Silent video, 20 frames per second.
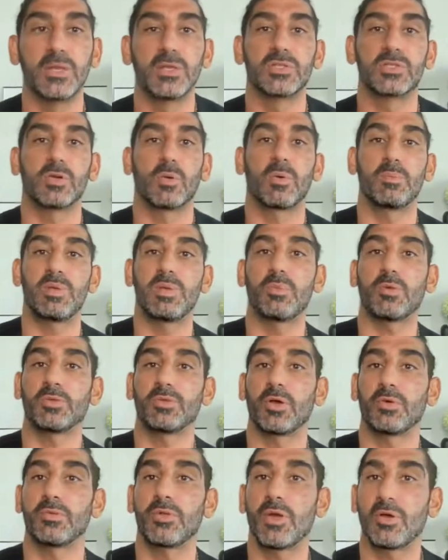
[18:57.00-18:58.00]
So when people
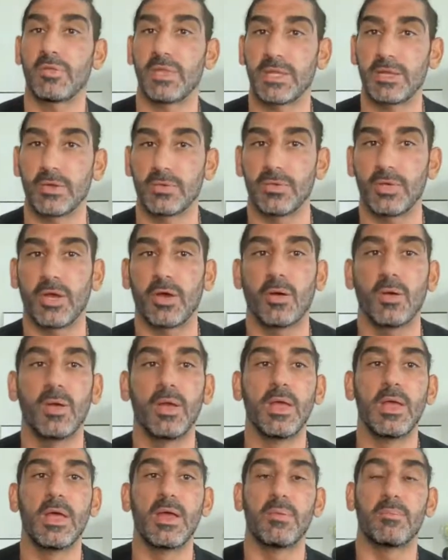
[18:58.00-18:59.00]
don't know, they don't know.
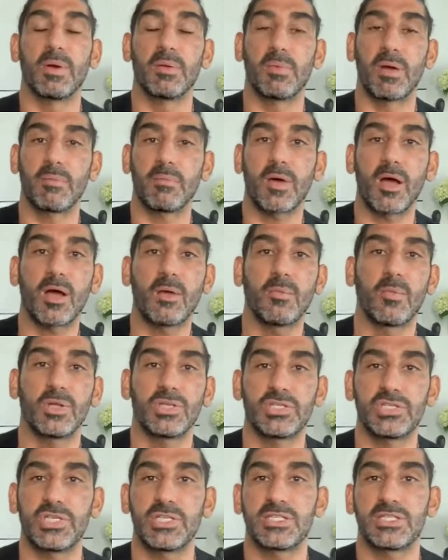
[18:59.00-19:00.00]
But my mom,
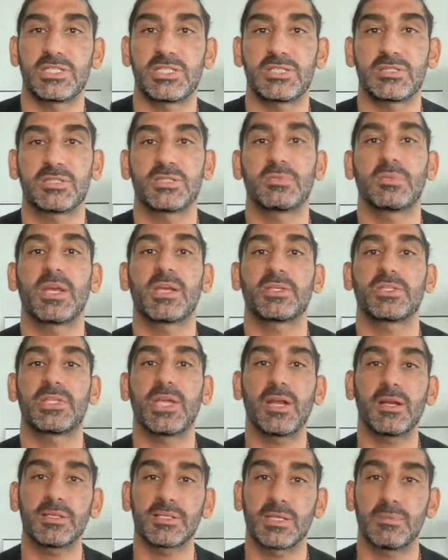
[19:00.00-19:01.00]
when she
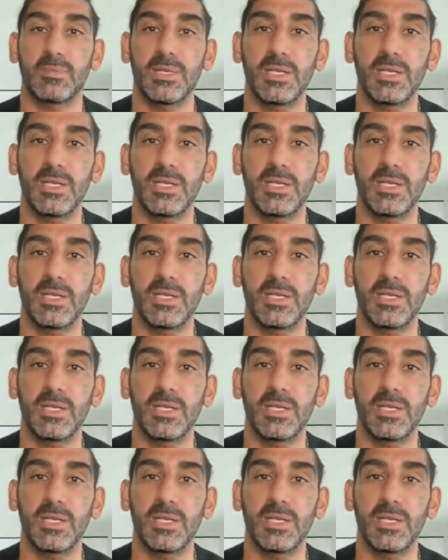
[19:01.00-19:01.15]
shares at